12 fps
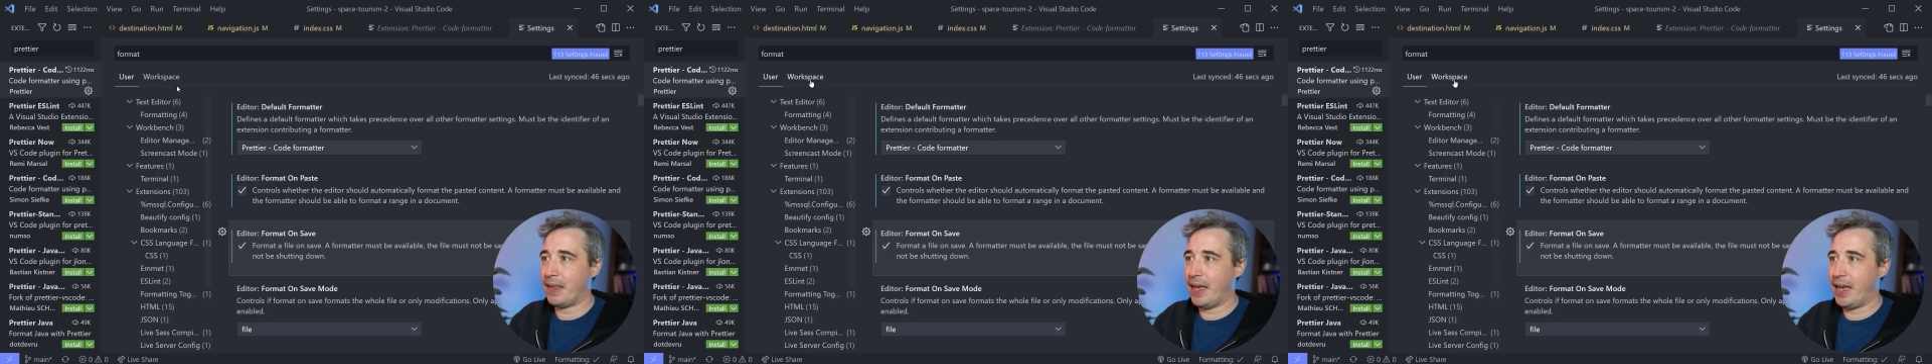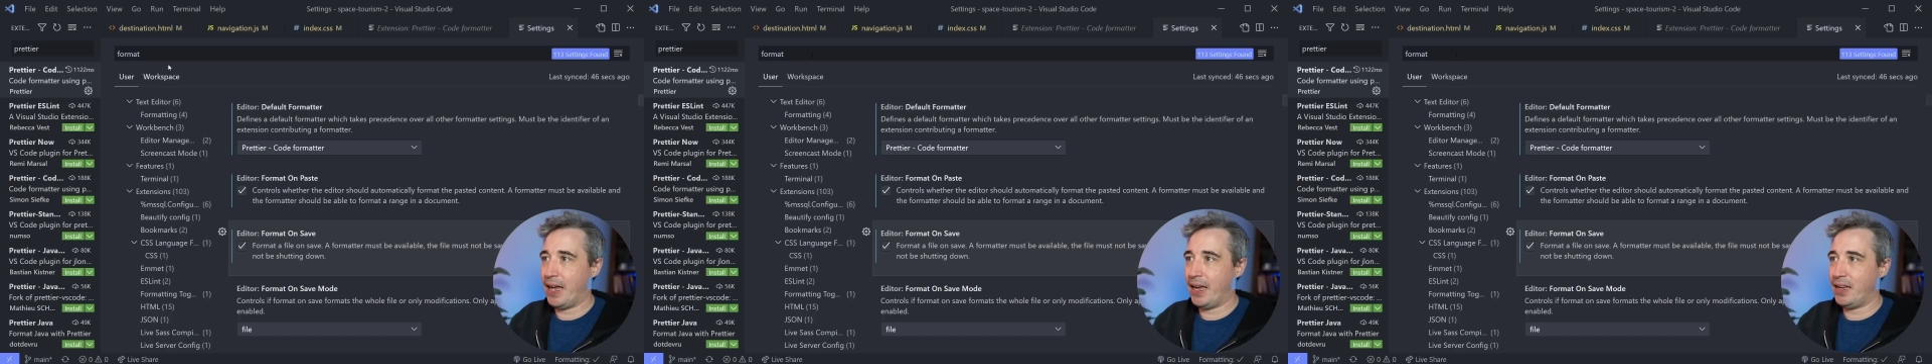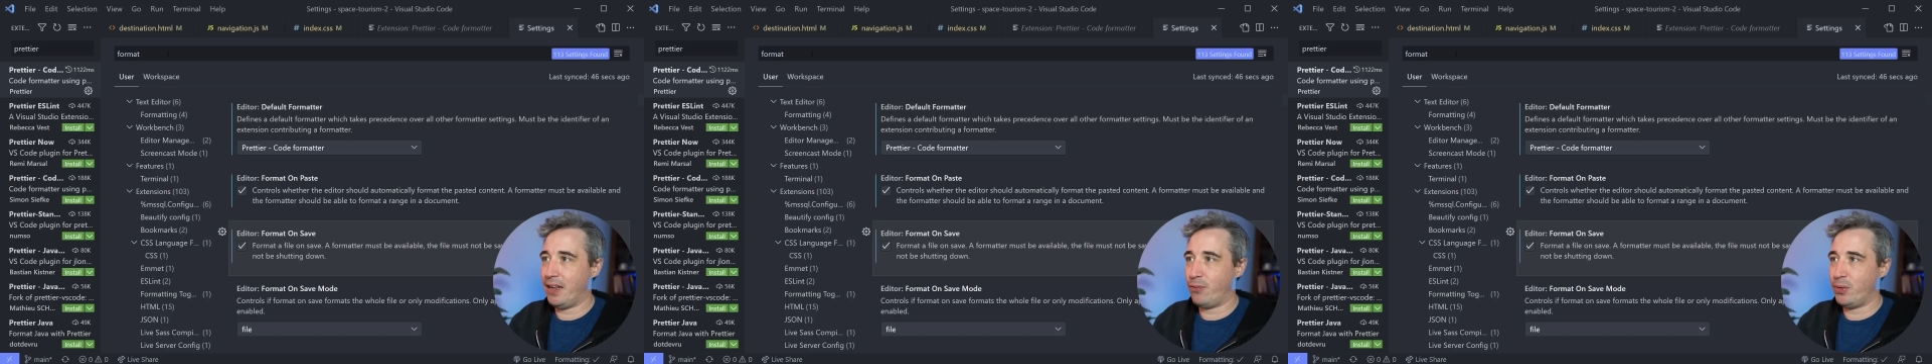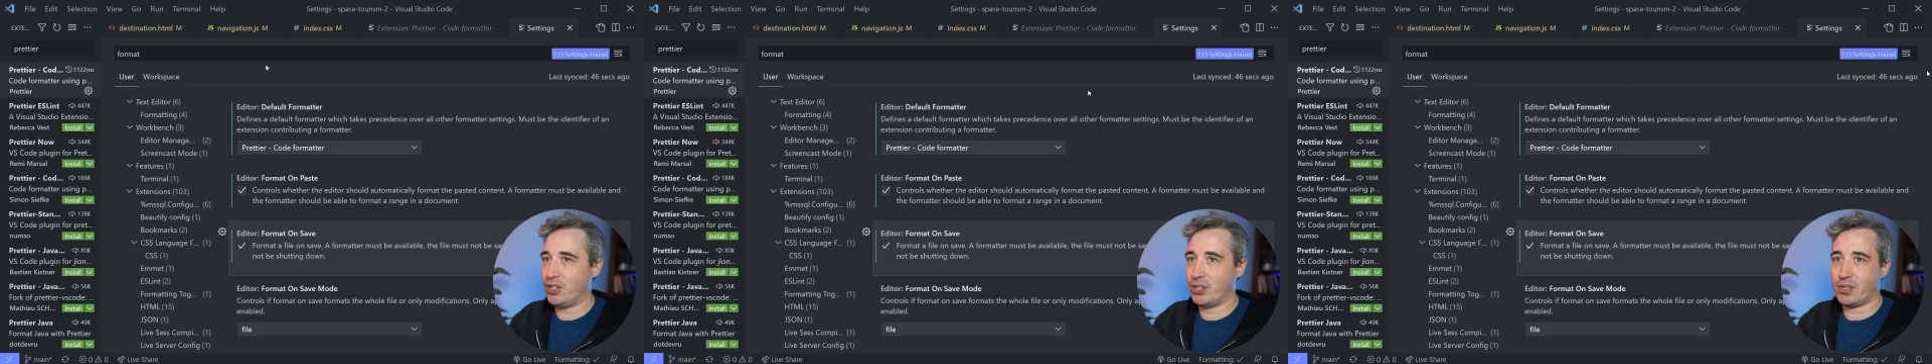And if
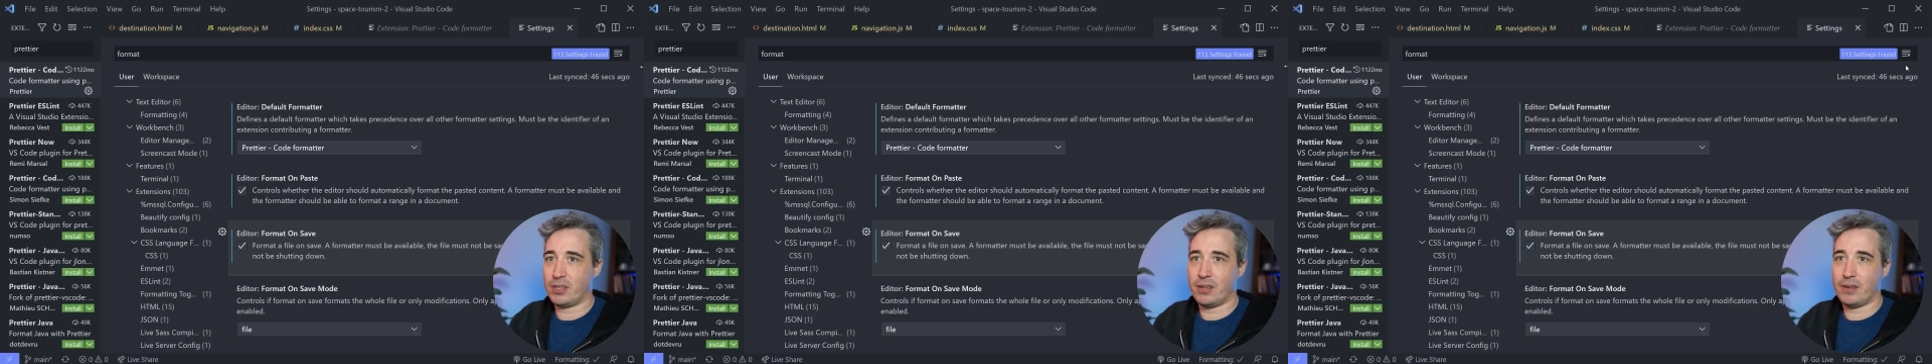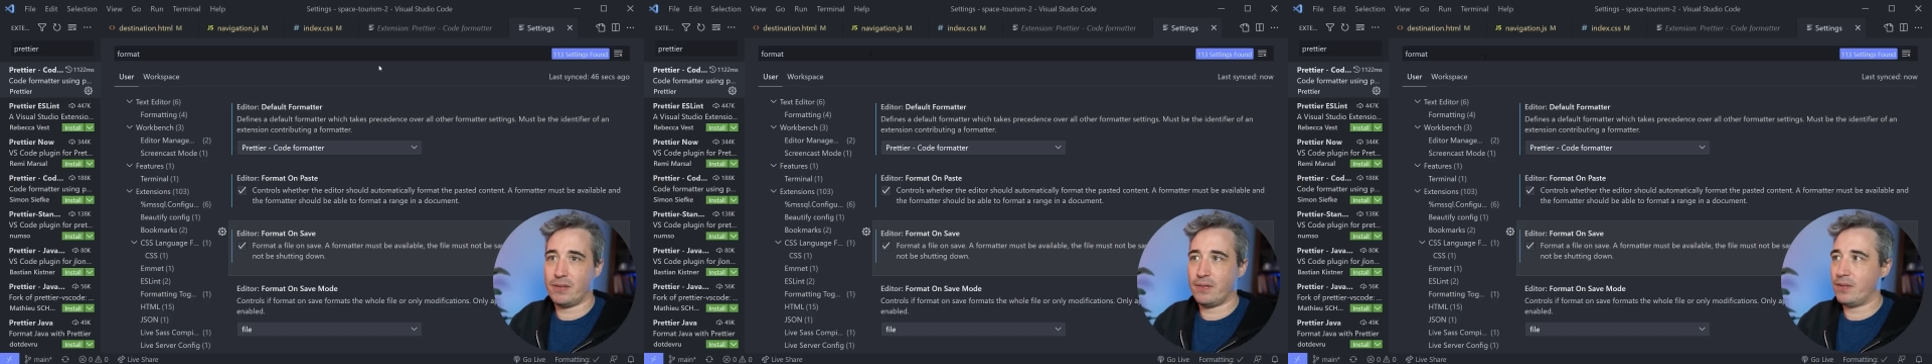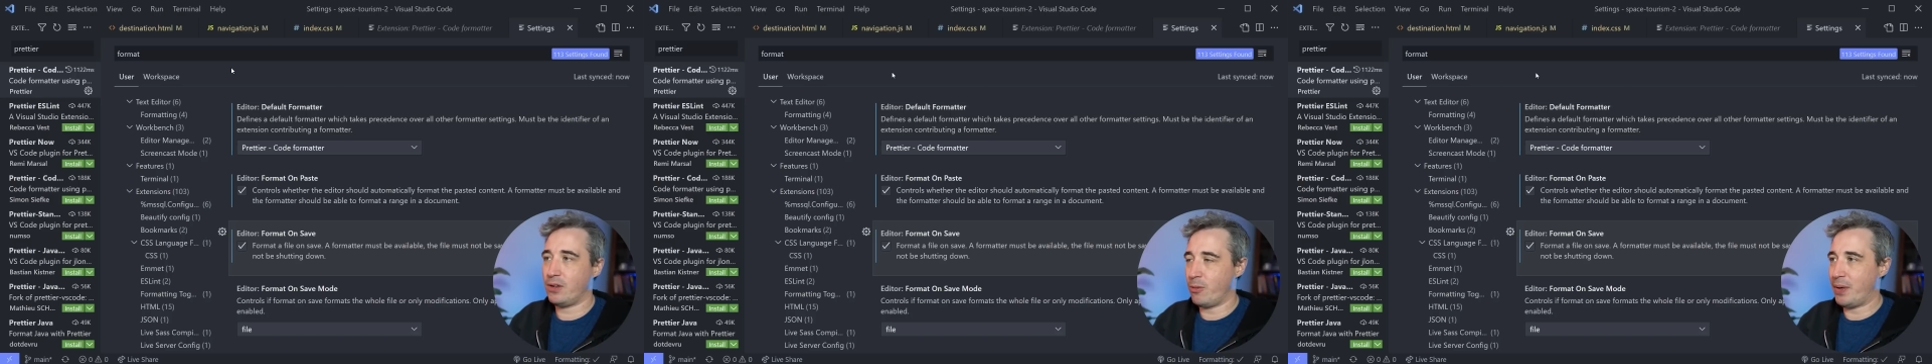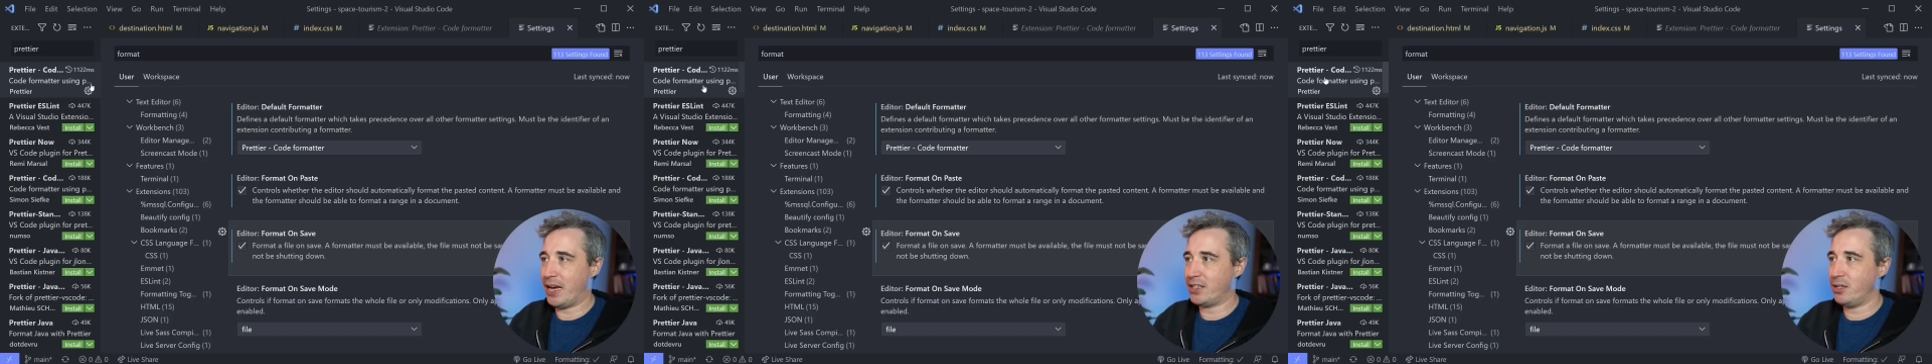we just go
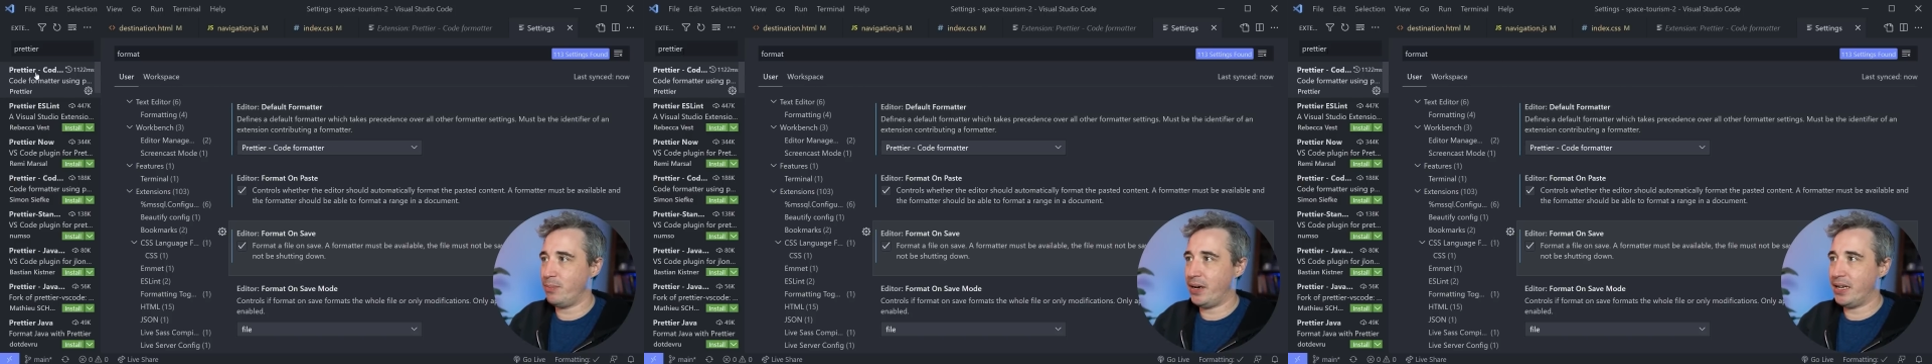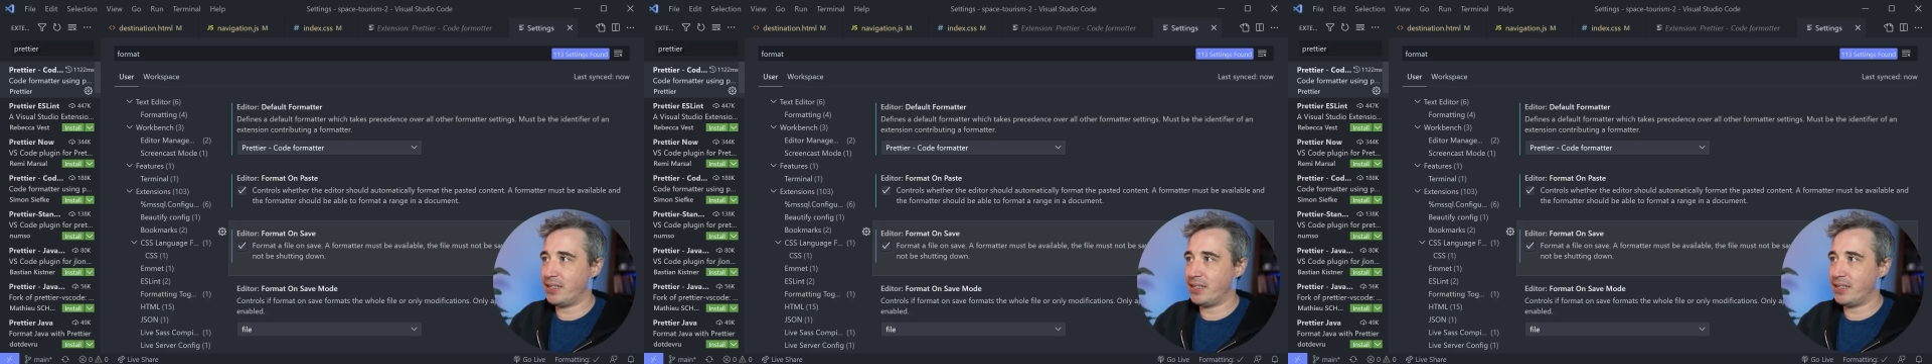back to my